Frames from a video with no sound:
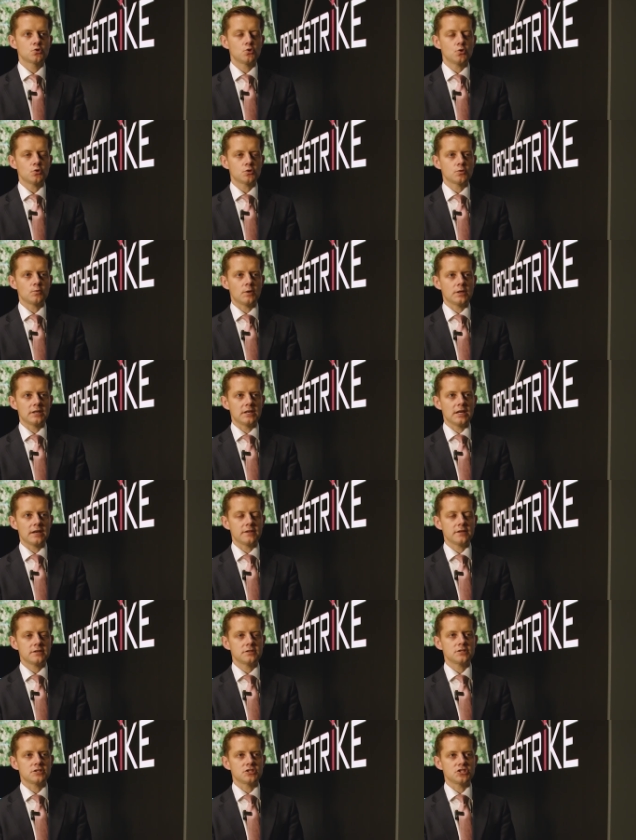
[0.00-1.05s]
talk to one
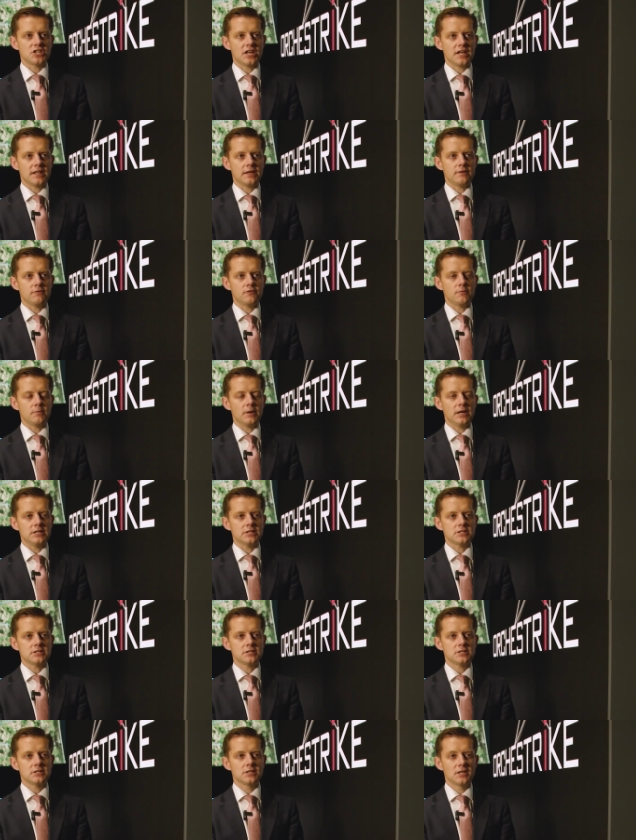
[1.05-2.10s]
another to share that
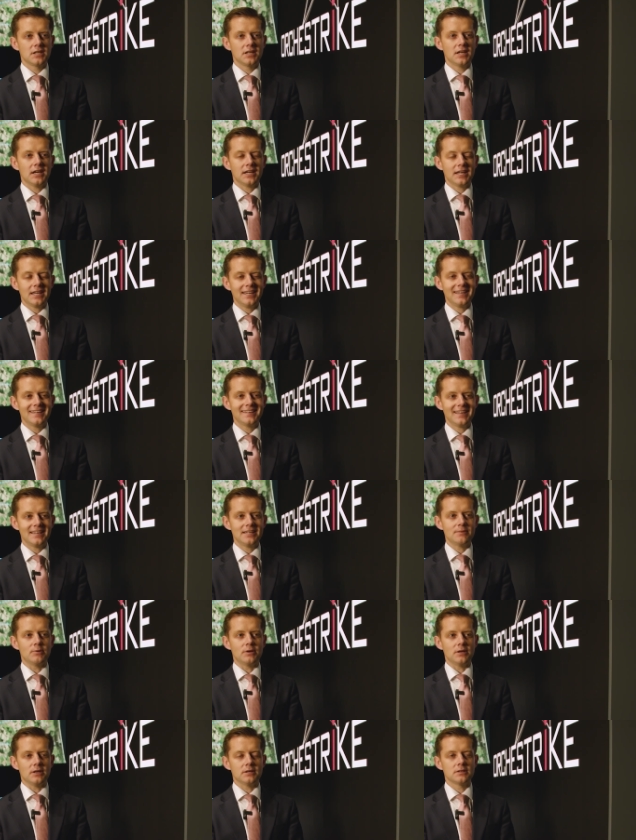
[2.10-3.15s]
information, a key
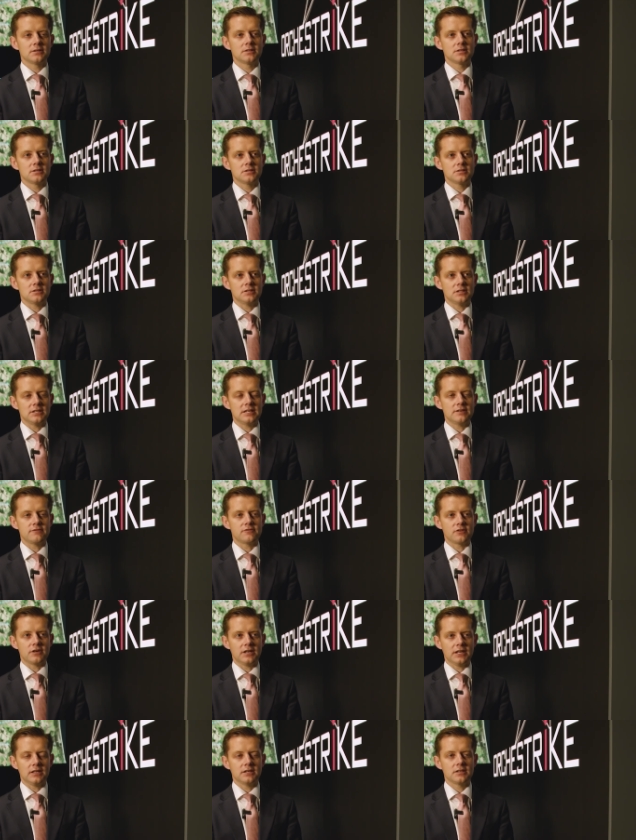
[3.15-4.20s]
enabler to
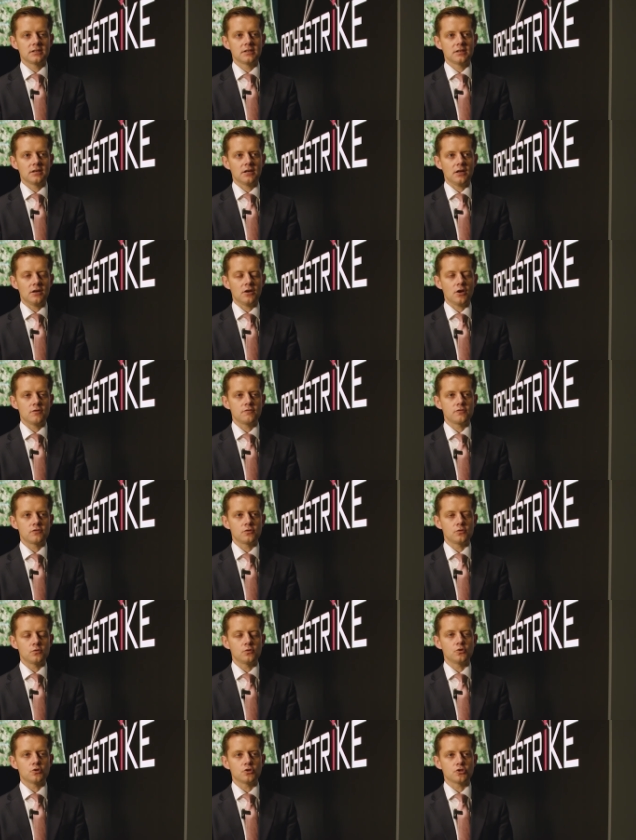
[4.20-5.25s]
delivering an
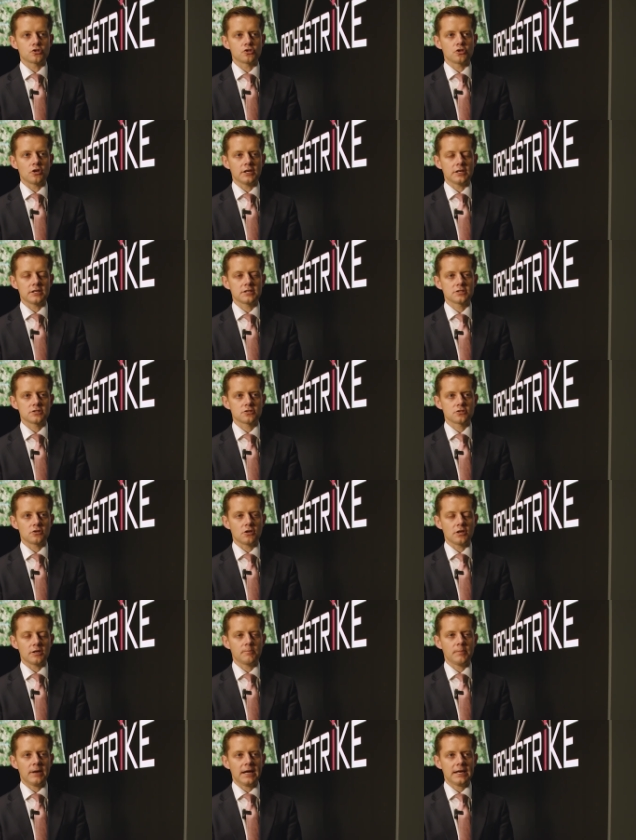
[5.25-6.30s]
overall Strike strike